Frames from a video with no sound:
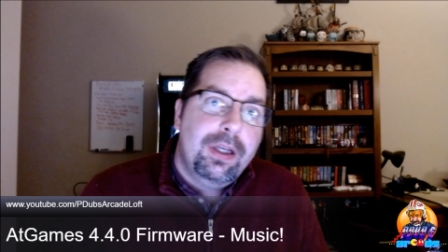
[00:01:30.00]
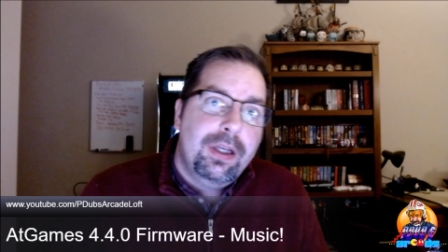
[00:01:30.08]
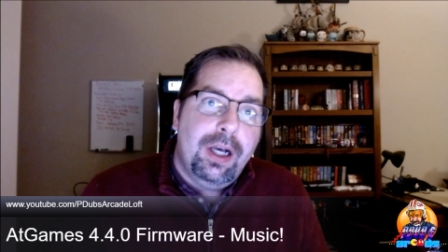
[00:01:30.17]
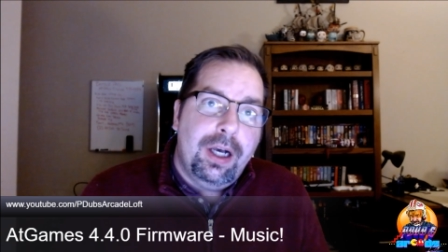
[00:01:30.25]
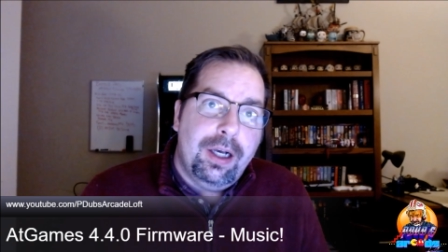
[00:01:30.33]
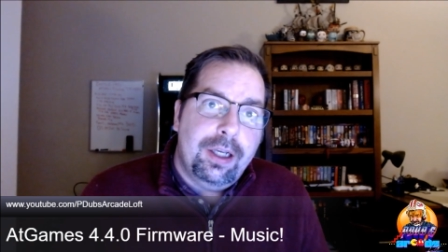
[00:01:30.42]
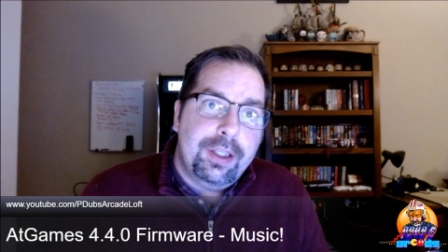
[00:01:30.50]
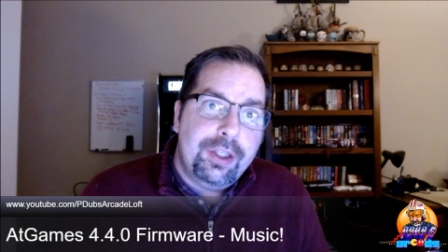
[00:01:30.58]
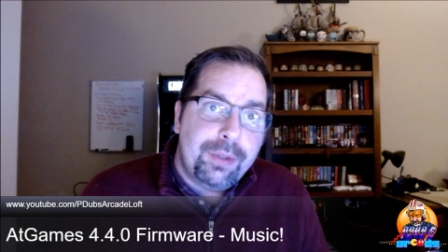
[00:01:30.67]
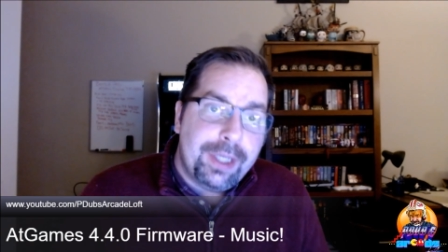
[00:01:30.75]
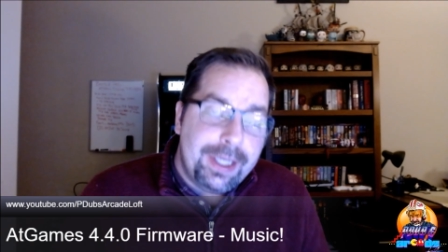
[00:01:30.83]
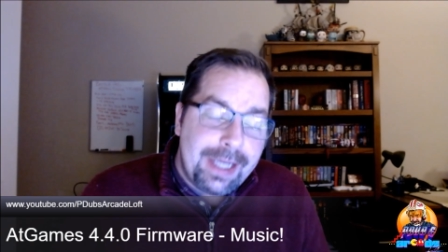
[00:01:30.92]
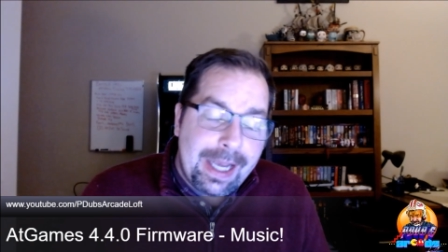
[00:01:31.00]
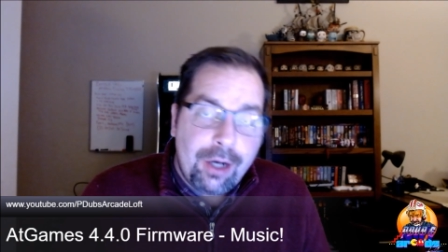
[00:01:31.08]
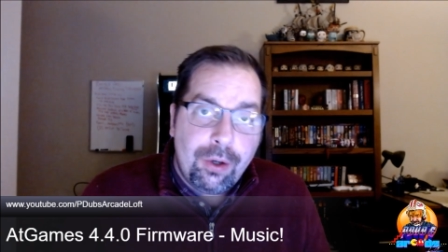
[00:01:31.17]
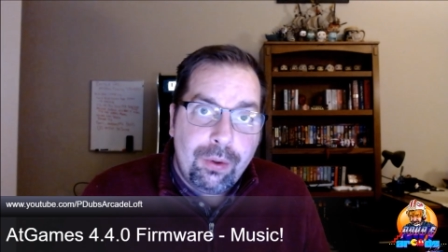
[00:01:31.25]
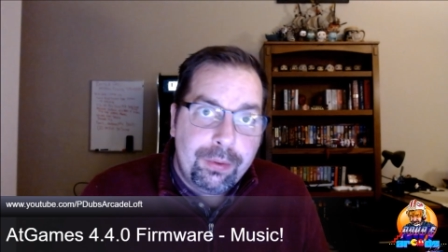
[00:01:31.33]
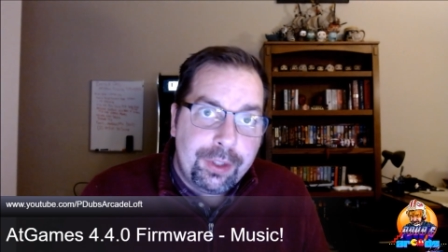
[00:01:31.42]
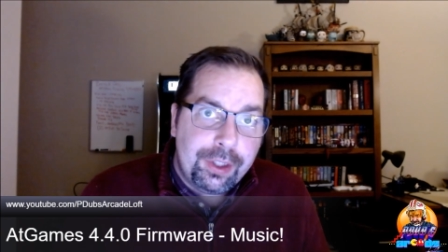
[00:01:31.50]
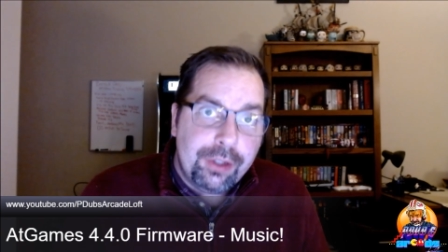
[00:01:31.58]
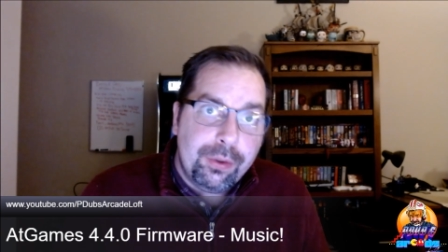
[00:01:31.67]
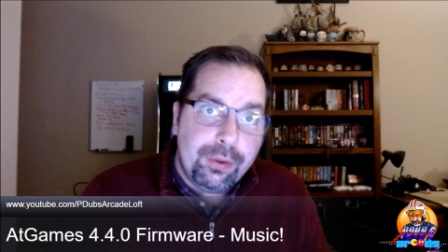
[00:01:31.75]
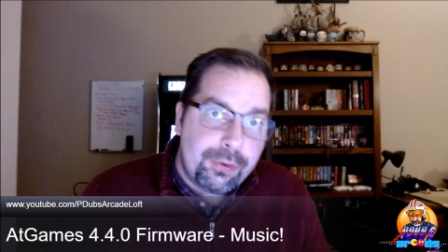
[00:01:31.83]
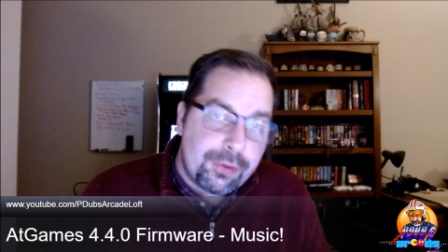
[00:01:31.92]
Uh, you can now
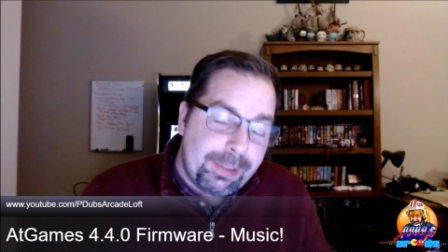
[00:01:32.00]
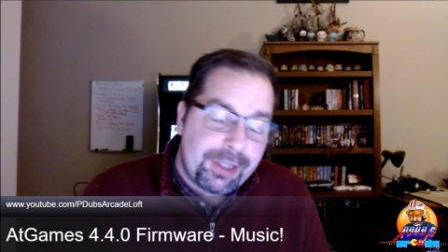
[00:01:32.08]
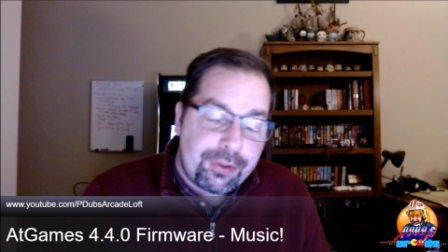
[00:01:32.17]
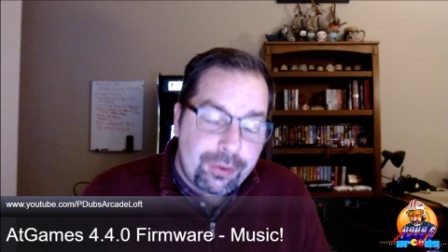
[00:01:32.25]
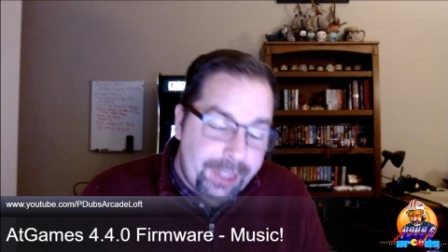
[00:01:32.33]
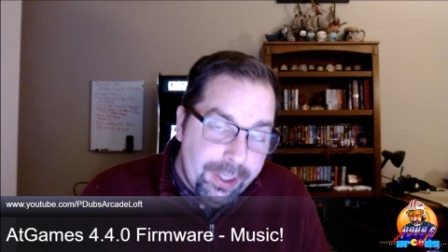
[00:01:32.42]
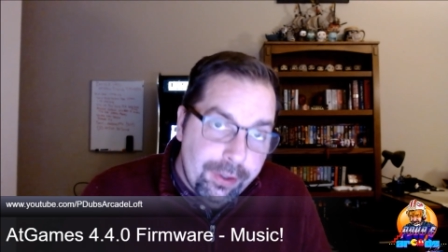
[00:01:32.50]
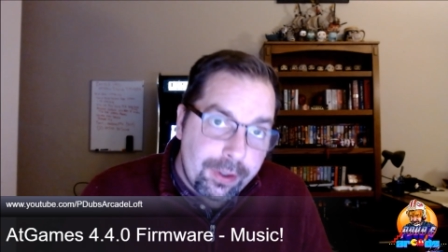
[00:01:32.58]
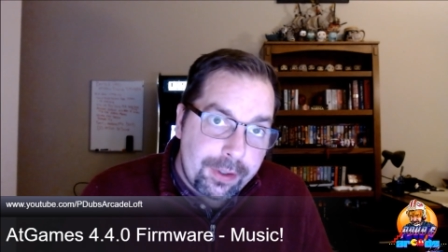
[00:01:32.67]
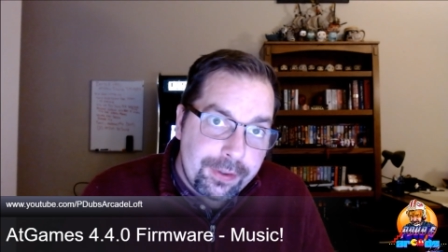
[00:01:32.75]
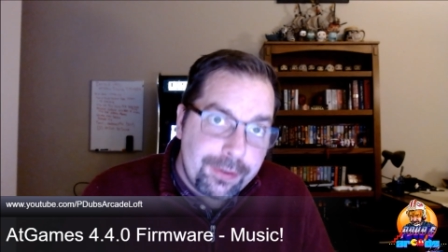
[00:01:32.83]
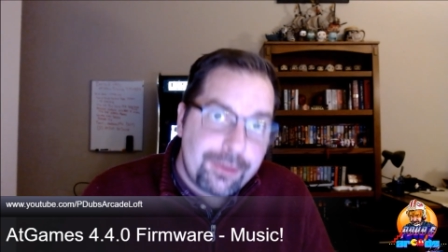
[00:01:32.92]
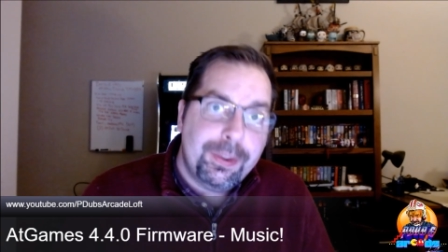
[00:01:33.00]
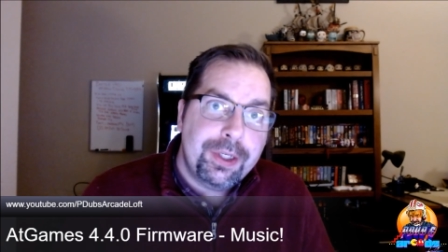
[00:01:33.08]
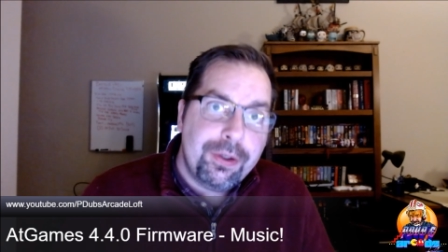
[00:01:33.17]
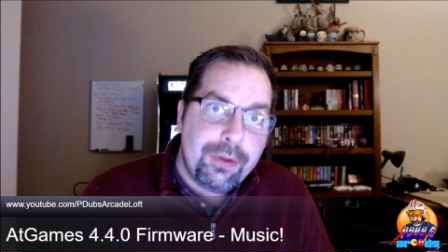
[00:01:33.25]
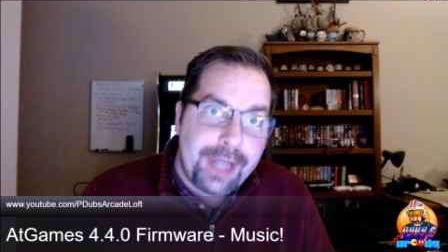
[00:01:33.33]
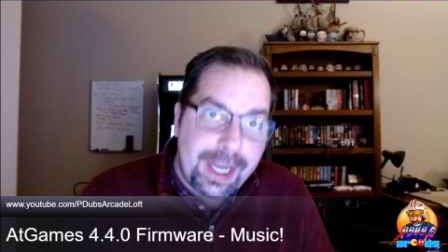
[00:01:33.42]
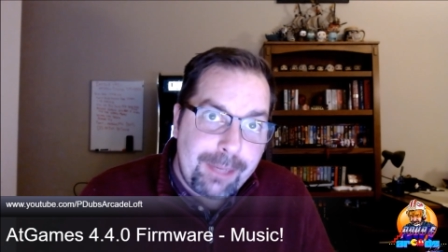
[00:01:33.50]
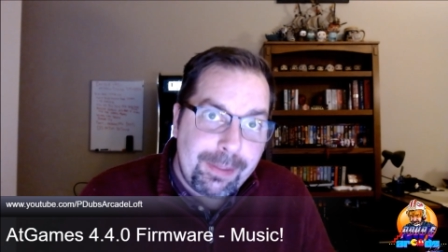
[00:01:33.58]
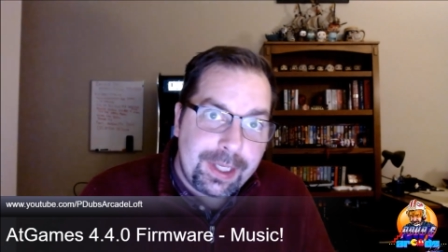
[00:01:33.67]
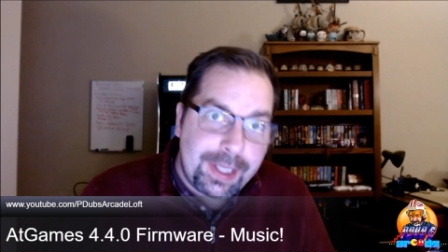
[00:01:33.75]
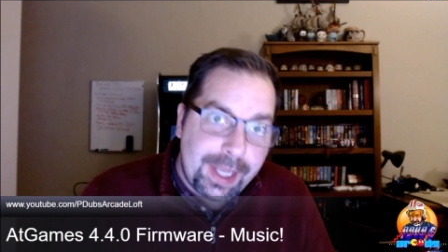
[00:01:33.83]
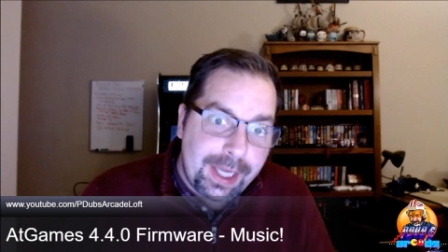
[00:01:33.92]
use special characters when you're
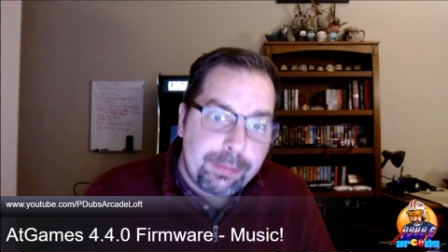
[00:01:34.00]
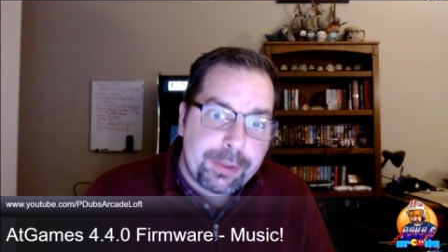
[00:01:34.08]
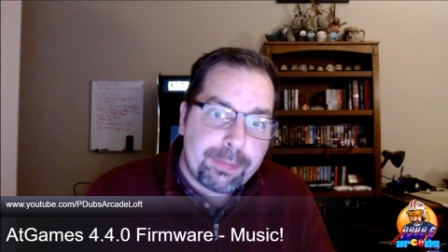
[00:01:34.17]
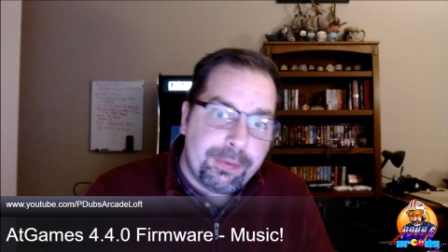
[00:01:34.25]
naming games.